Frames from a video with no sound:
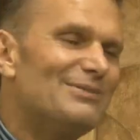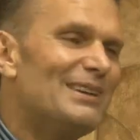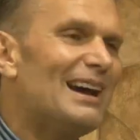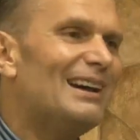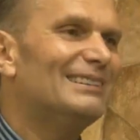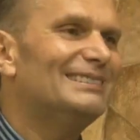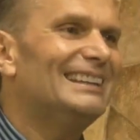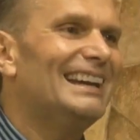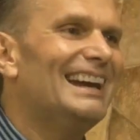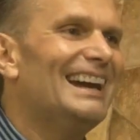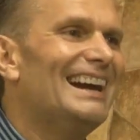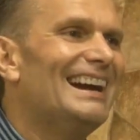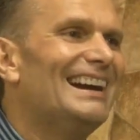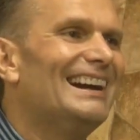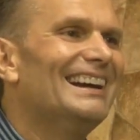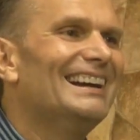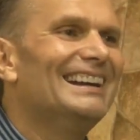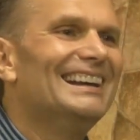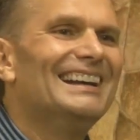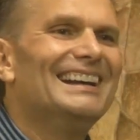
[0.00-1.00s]
out there,
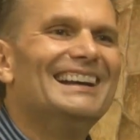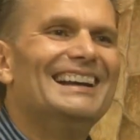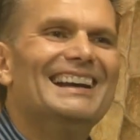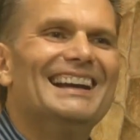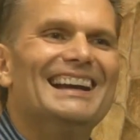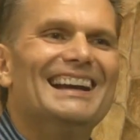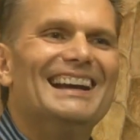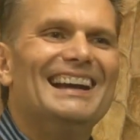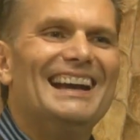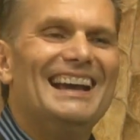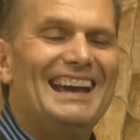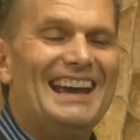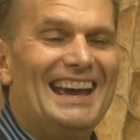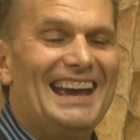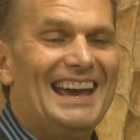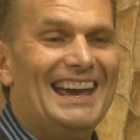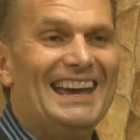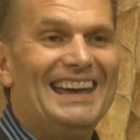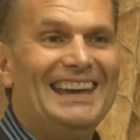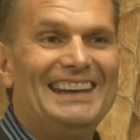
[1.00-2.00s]

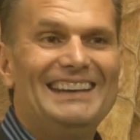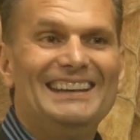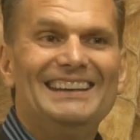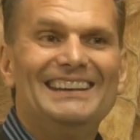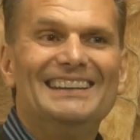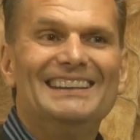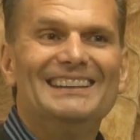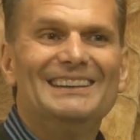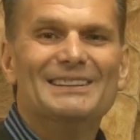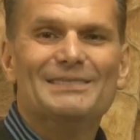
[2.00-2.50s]
and